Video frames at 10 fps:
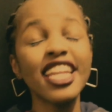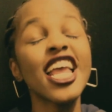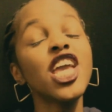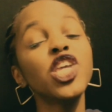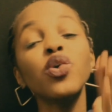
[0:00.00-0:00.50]
Okay?
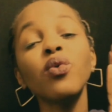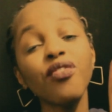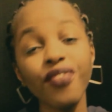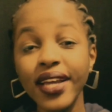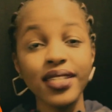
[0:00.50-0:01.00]
You will
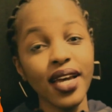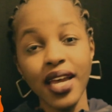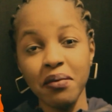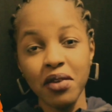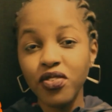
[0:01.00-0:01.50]
find
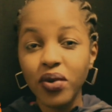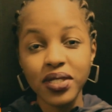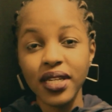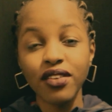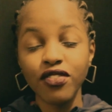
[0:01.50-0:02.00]
time if you want
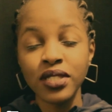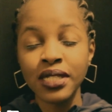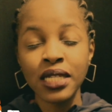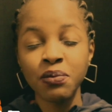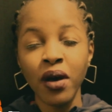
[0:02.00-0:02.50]
to get a first
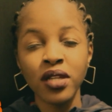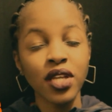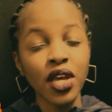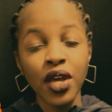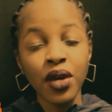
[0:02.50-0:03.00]
class pass.
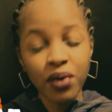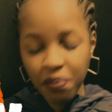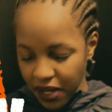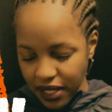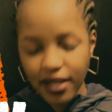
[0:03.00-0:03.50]

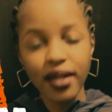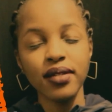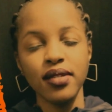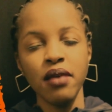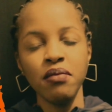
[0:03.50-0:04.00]
Repeat that
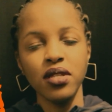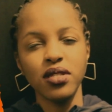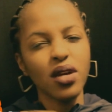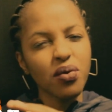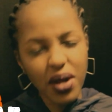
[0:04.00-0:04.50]
assignment.
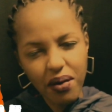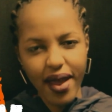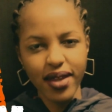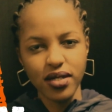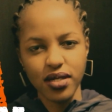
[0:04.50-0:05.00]

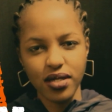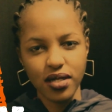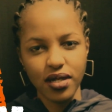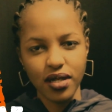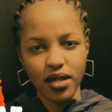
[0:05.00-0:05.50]
Rewrite it.
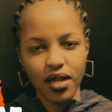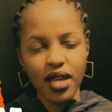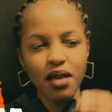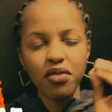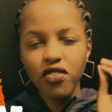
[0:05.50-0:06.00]

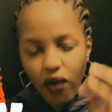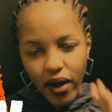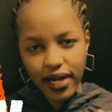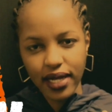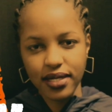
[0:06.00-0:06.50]
Before
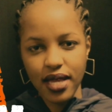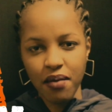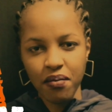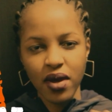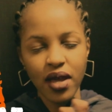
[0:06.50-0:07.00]
an
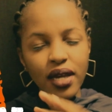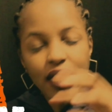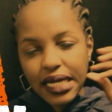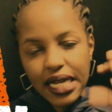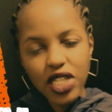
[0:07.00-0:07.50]
exam,
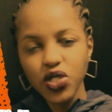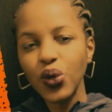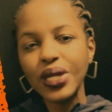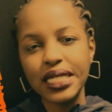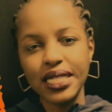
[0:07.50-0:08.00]
create your
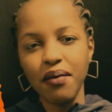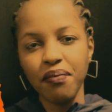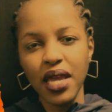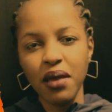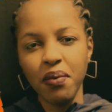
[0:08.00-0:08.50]
own exam
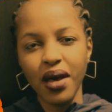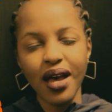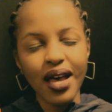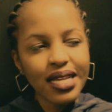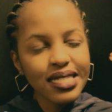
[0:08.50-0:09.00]
paper.
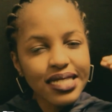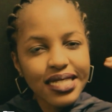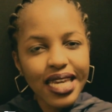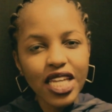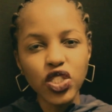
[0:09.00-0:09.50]

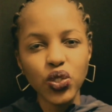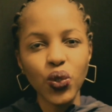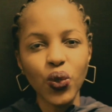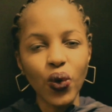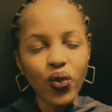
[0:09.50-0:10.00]

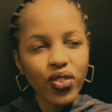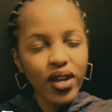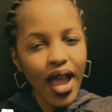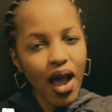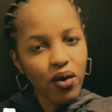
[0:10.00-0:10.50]
Schedule
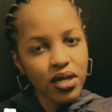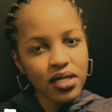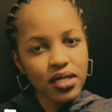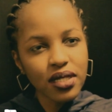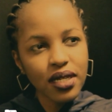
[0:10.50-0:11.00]
3
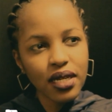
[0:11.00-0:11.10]
hours.